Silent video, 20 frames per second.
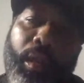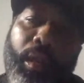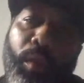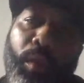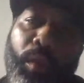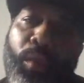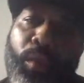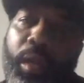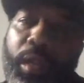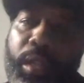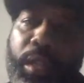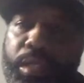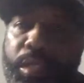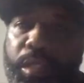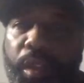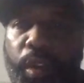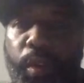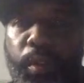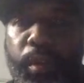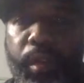What's
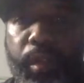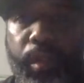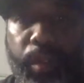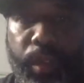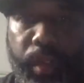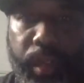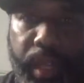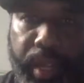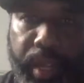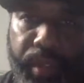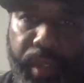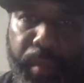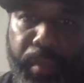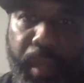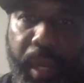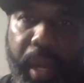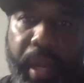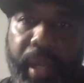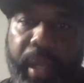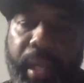going on,
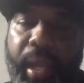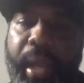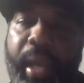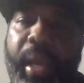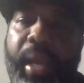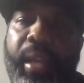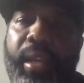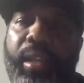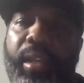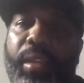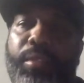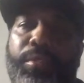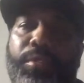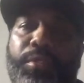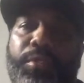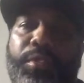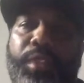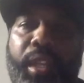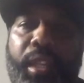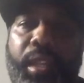everybody? How you
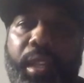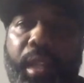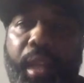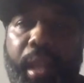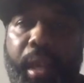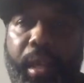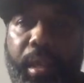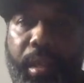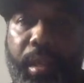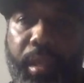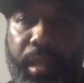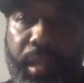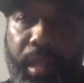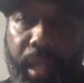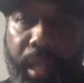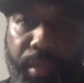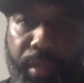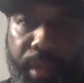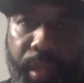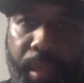feeling? How you
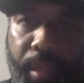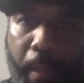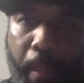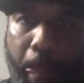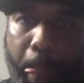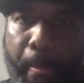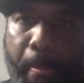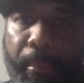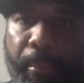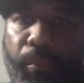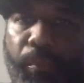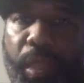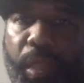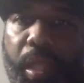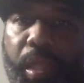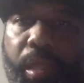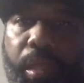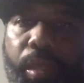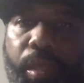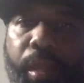living?
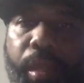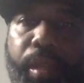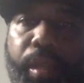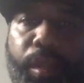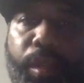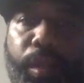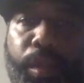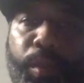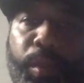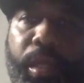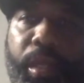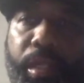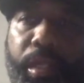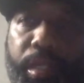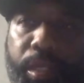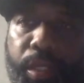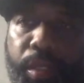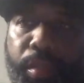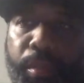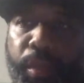You already know who it is.
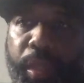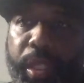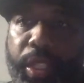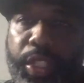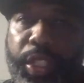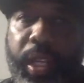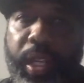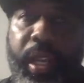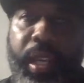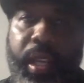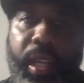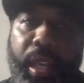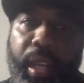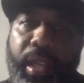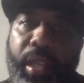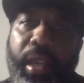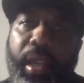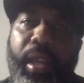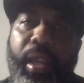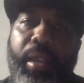It's your boy Jay,
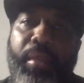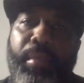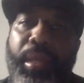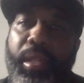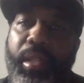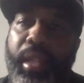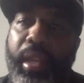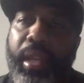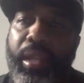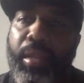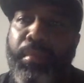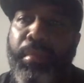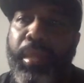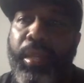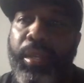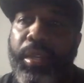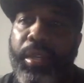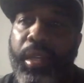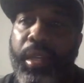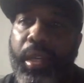aka Big Daddy
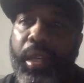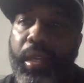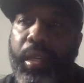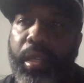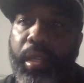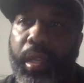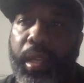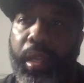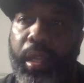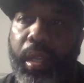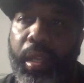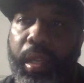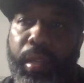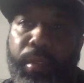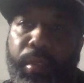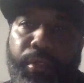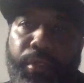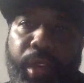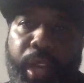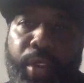Beard, aka your
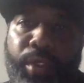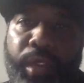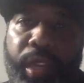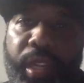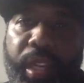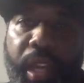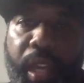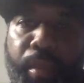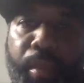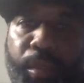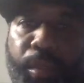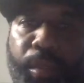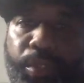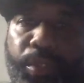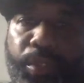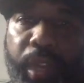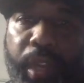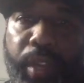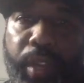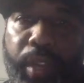favorite gamer's
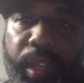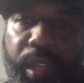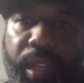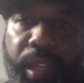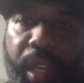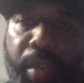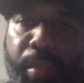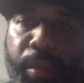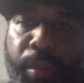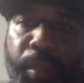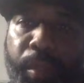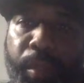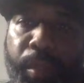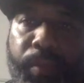favorite gamer.